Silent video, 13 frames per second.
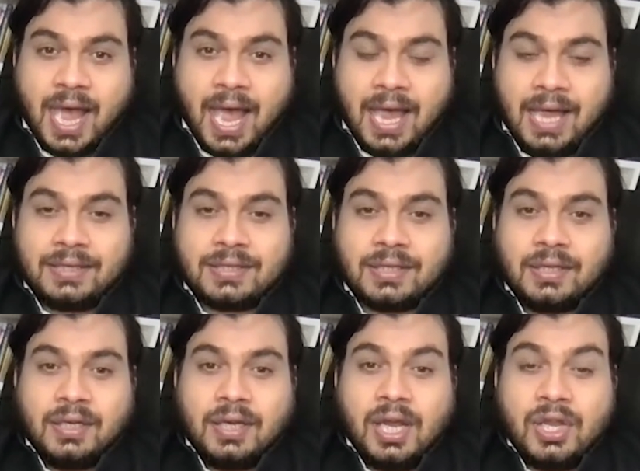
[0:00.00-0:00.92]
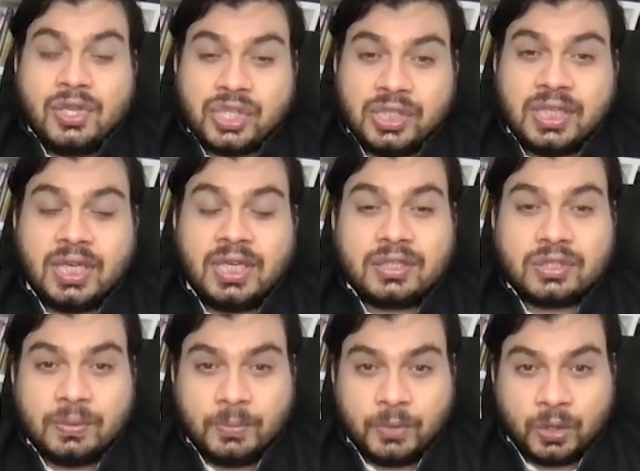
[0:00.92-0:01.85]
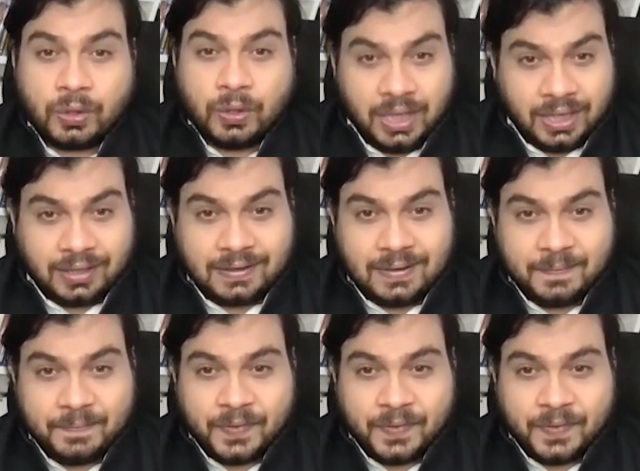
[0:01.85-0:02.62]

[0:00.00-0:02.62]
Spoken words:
and Engineering Tomorrow Inc.